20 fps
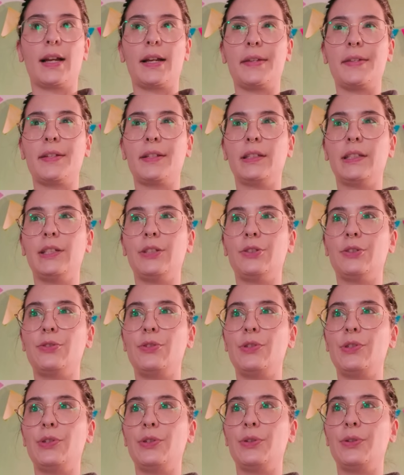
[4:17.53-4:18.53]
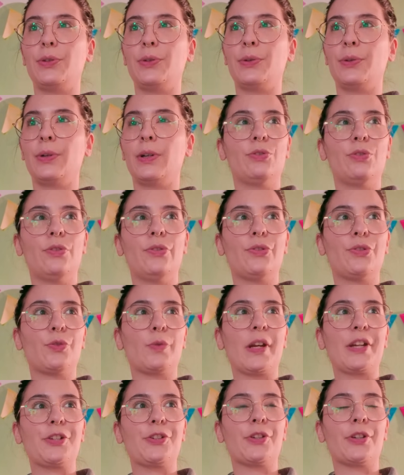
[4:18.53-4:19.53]
I still need to do 2
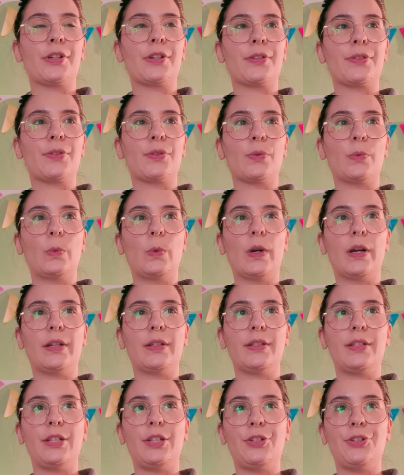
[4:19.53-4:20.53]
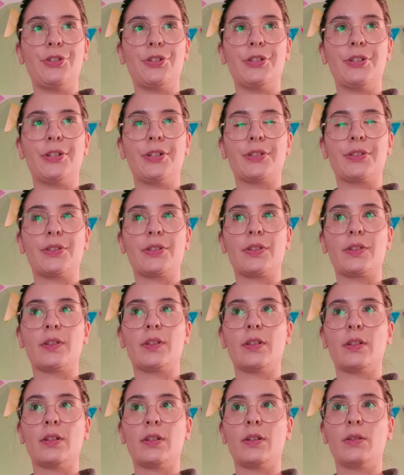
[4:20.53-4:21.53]
sweatshirts, 1
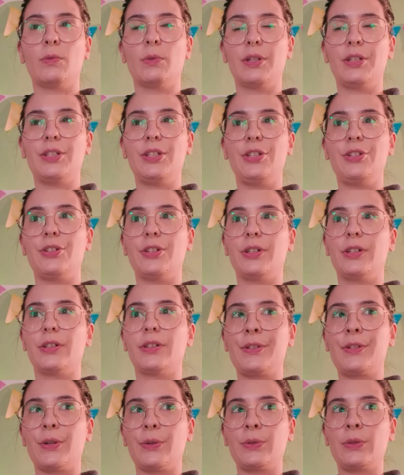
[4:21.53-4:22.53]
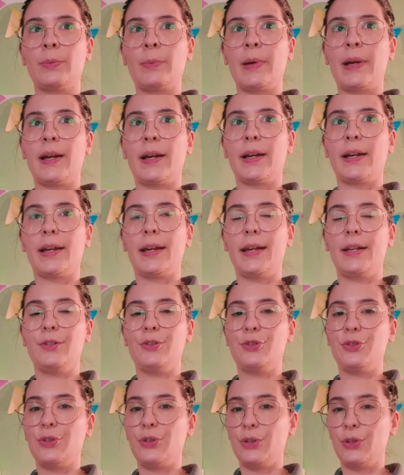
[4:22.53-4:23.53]
t-shirt, 1 tote bag
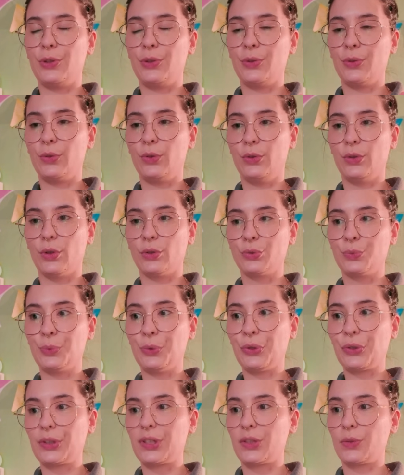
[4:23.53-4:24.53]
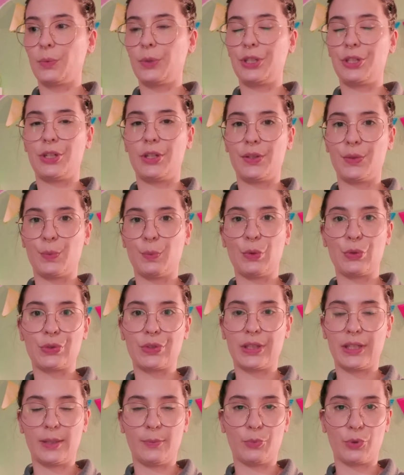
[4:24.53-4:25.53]
and 2 notebooks, which is
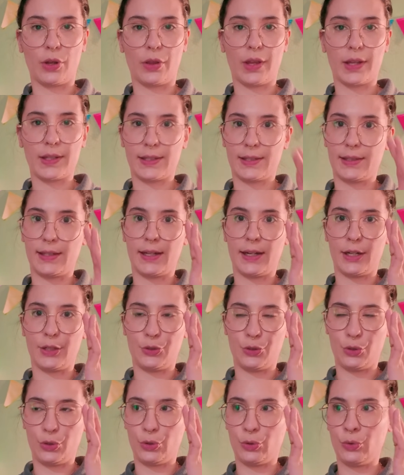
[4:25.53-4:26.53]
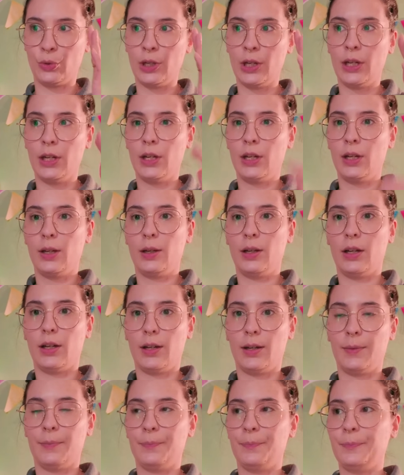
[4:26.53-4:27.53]
mostly products that I do
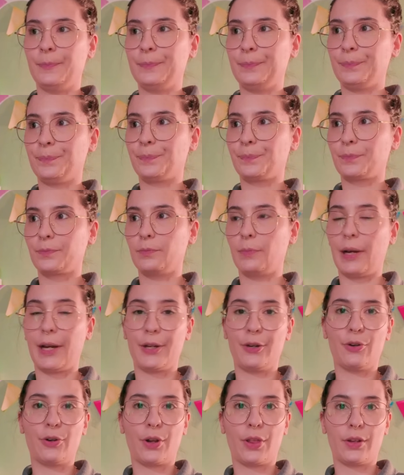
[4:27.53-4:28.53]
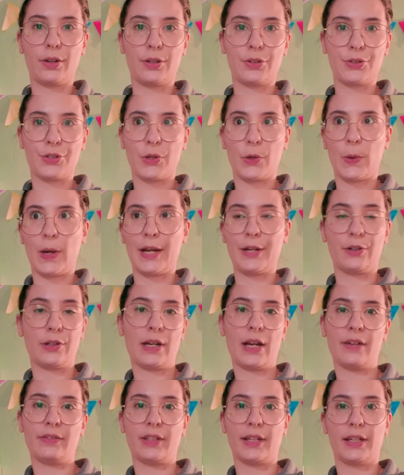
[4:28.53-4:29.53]
by order, so I
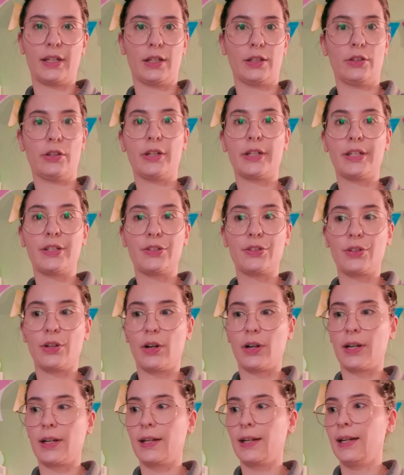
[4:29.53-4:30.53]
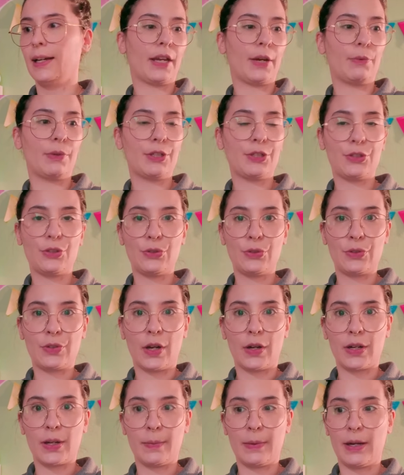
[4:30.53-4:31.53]
don't have like a lot in stock. I wanted to
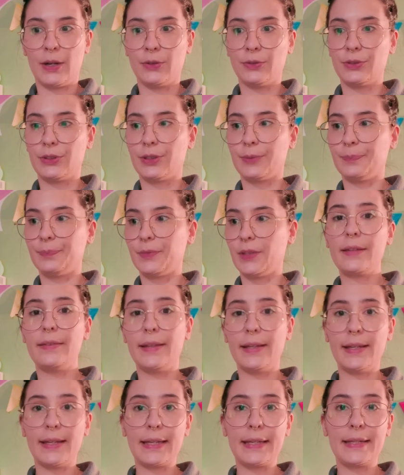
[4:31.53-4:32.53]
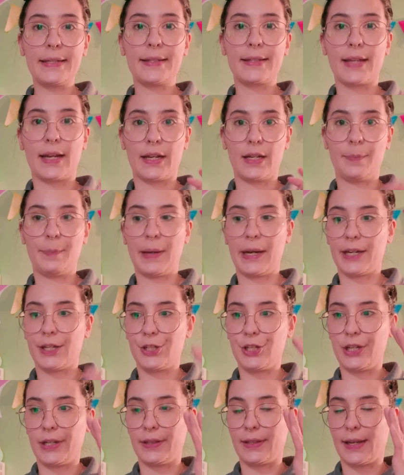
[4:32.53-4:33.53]
talk about the inside
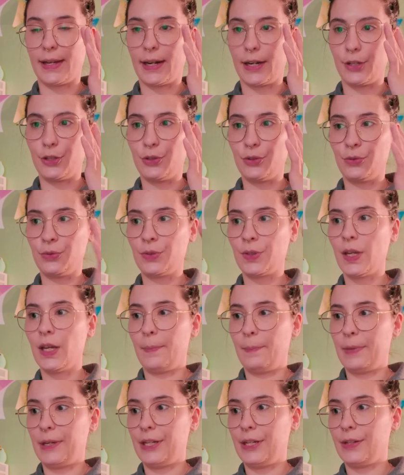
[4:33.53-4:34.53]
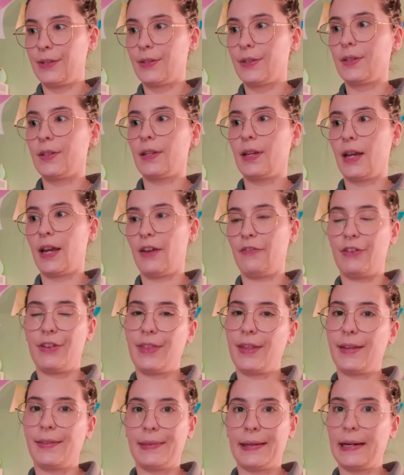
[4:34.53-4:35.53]
packaging that I use. That means
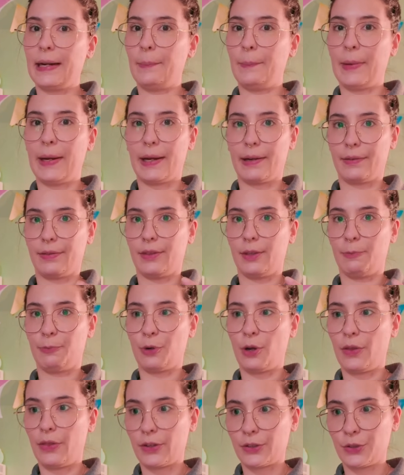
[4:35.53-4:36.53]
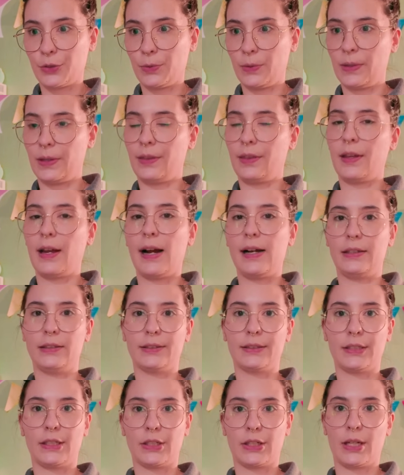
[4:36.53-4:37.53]
everything that I pack the products with.
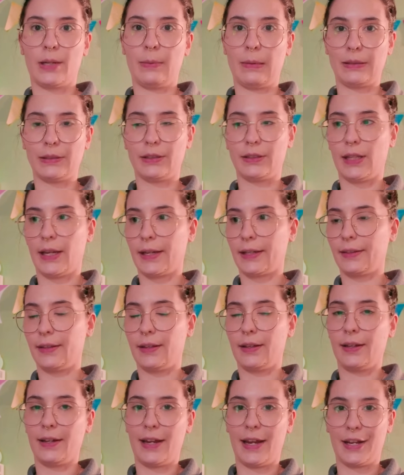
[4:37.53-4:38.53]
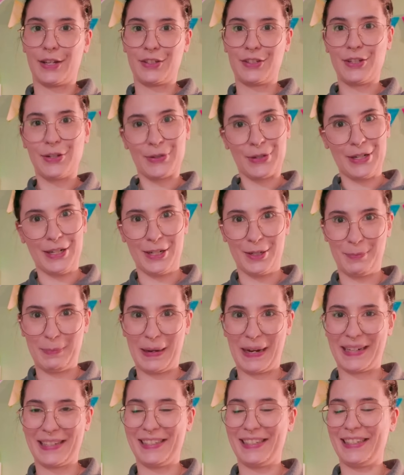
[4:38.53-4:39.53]
I'll talk about like the exterior
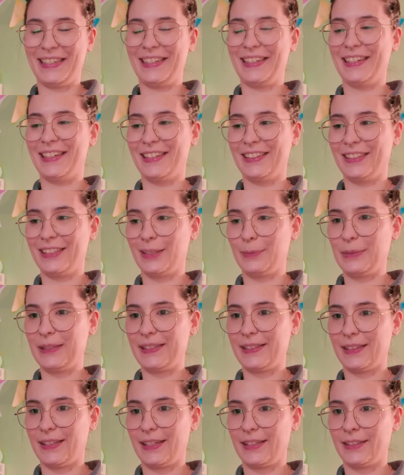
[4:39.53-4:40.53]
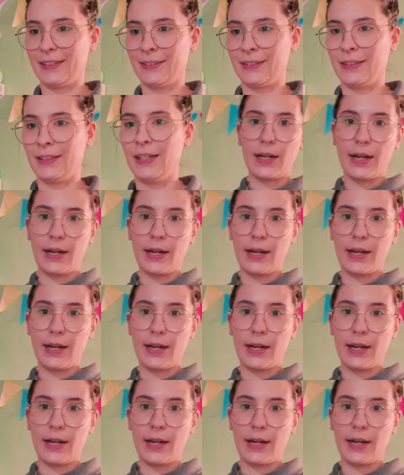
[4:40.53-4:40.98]
packaging a little bit later.